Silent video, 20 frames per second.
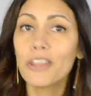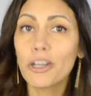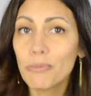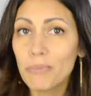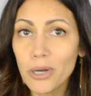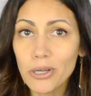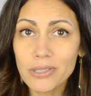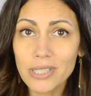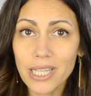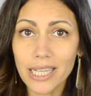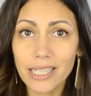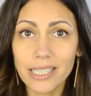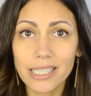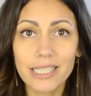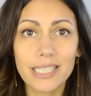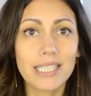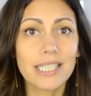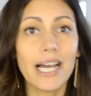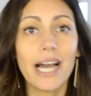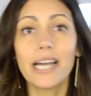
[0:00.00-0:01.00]
They'll most likely
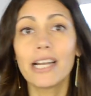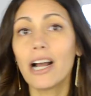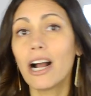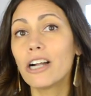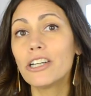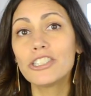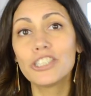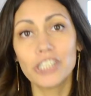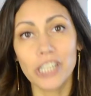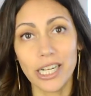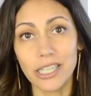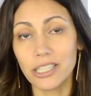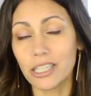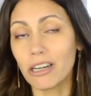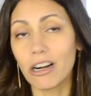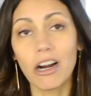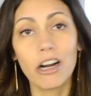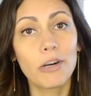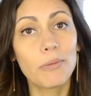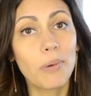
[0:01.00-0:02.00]
decide our gender,
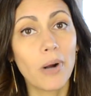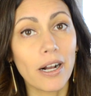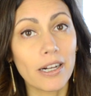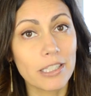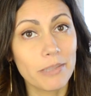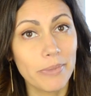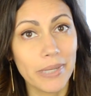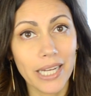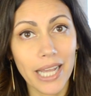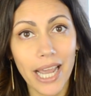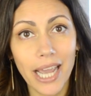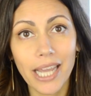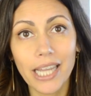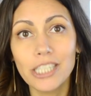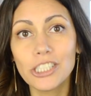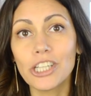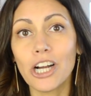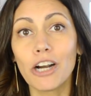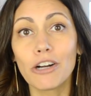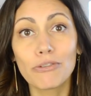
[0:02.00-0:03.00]
our approximate
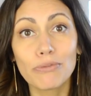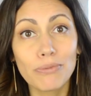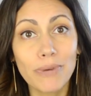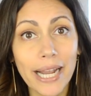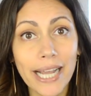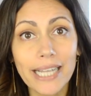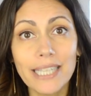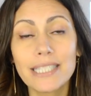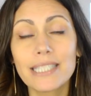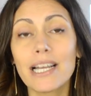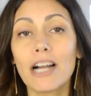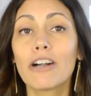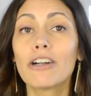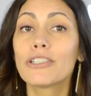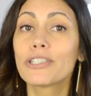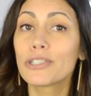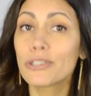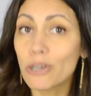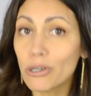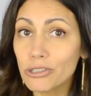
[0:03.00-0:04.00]
age, our race, our
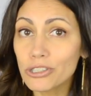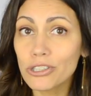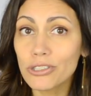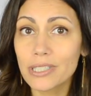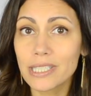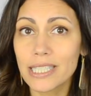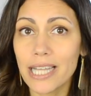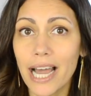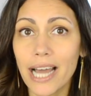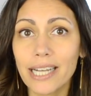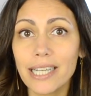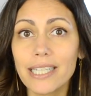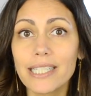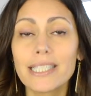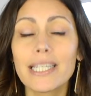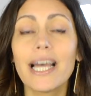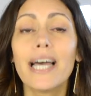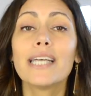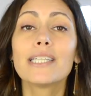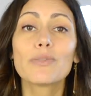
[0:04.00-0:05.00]
social
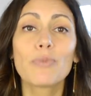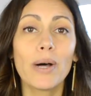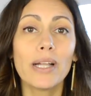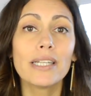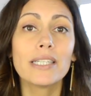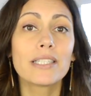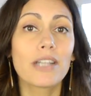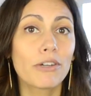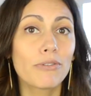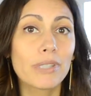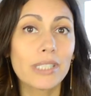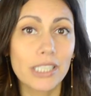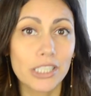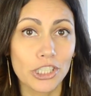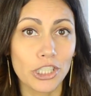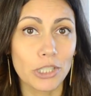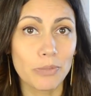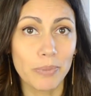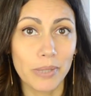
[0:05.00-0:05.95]
status, as well as our religious